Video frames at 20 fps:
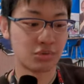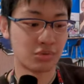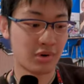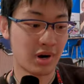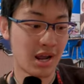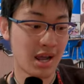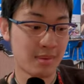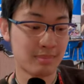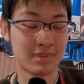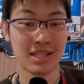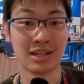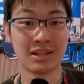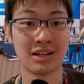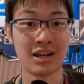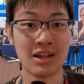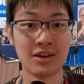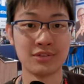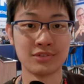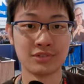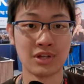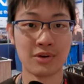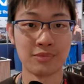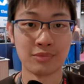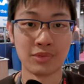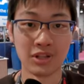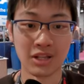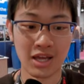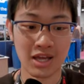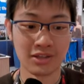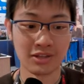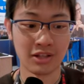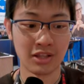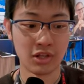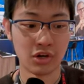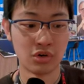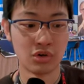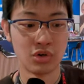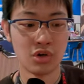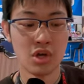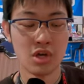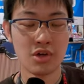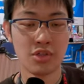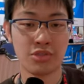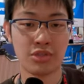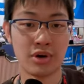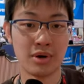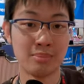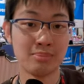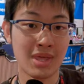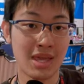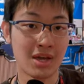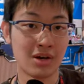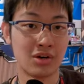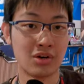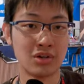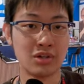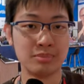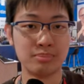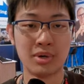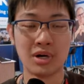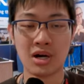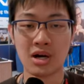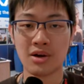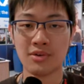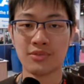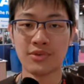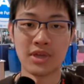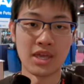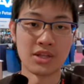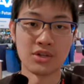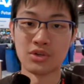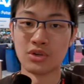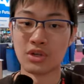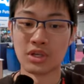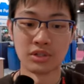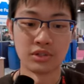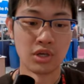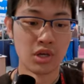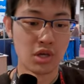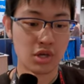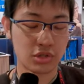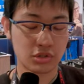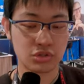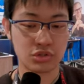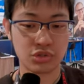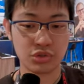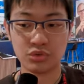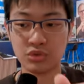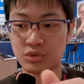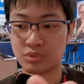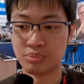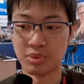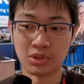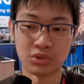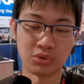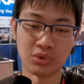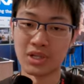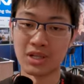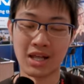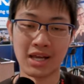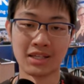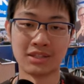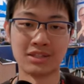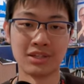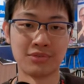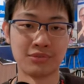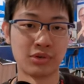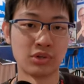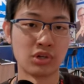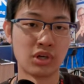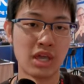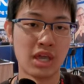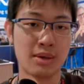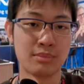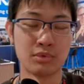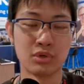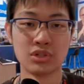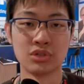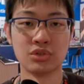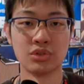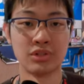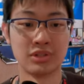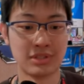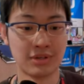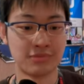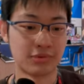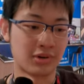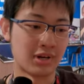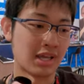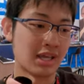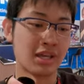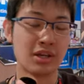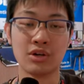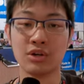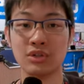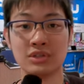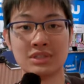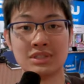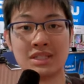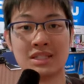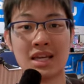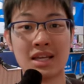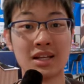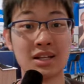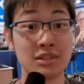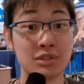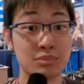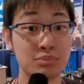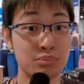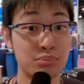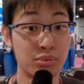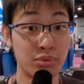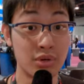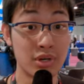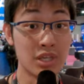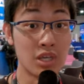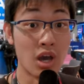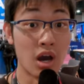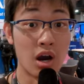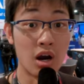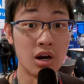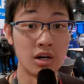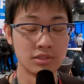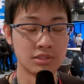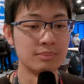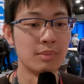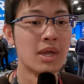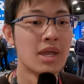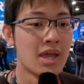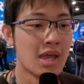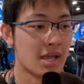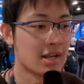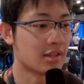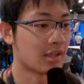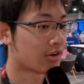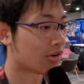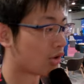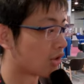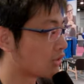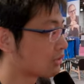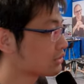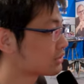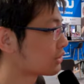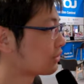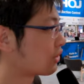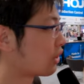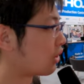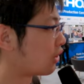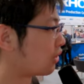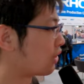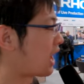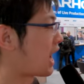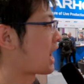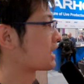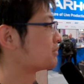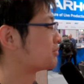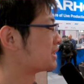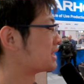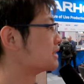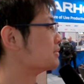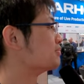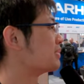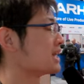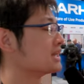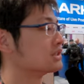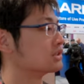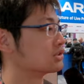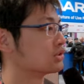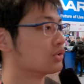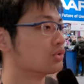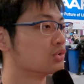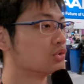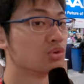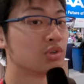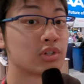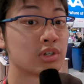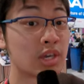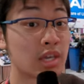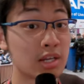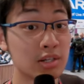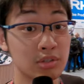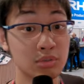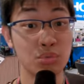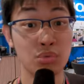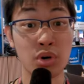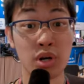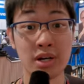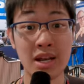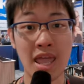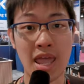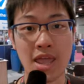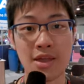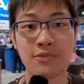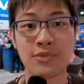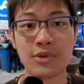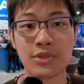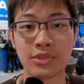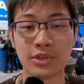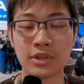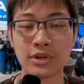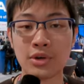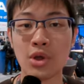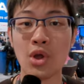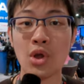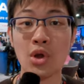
grab, that kind of stuff, like little thumbnail above, and you can choose between like different cameras or different angles. That is pretty awesome. And they're also all IP based, so you can run everything